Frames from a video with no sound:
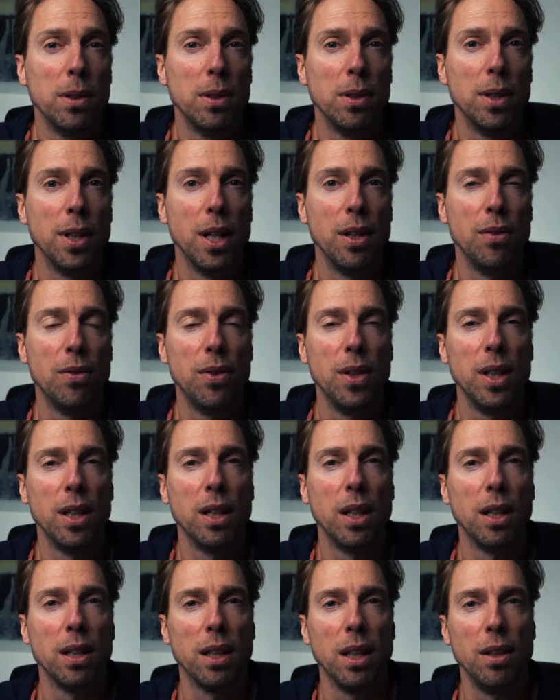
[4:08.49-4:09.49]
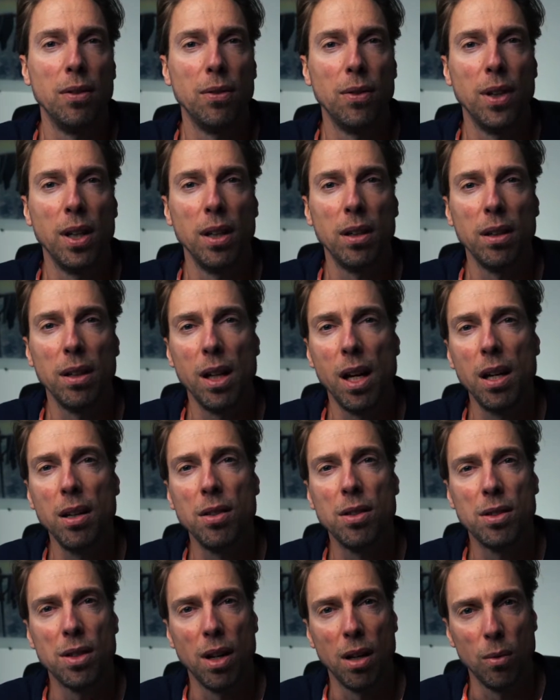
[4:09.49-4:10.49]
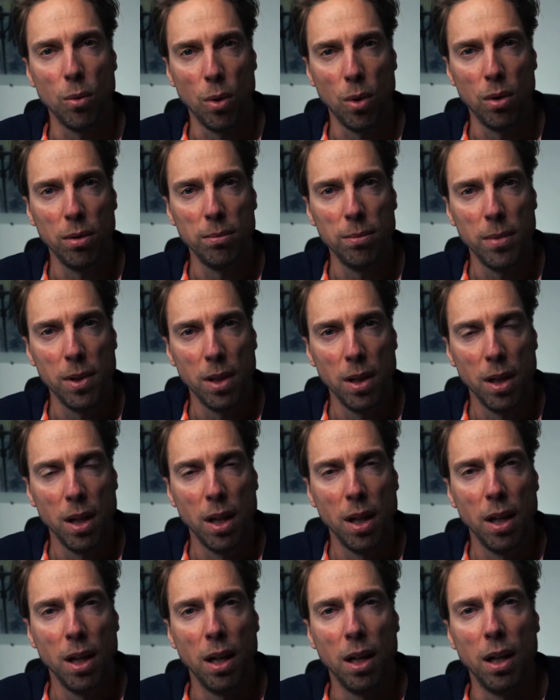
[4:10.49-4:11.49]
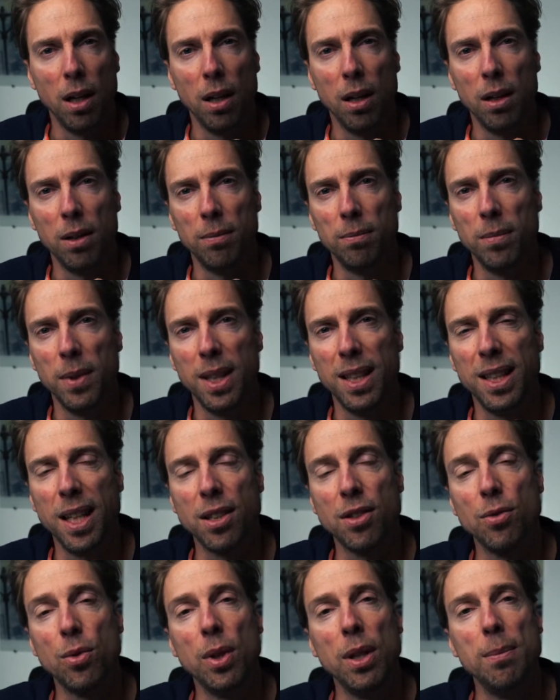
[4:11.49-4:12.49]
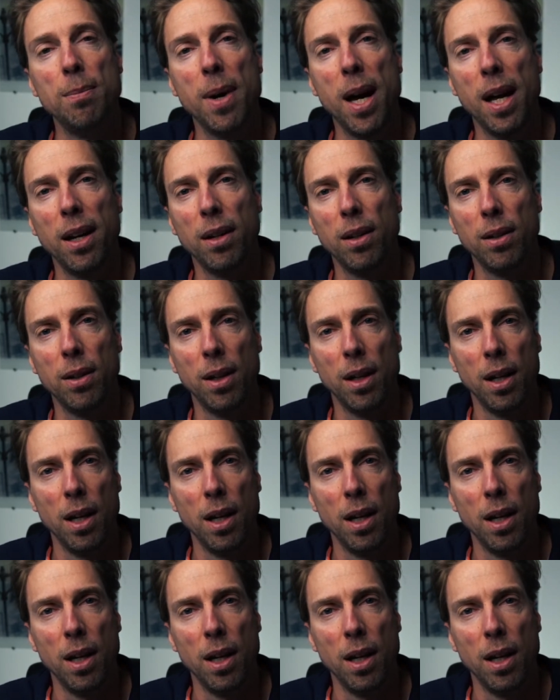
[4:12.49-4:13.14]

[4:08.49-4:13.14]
They feel like if their lungs are warm, it doesn't really matter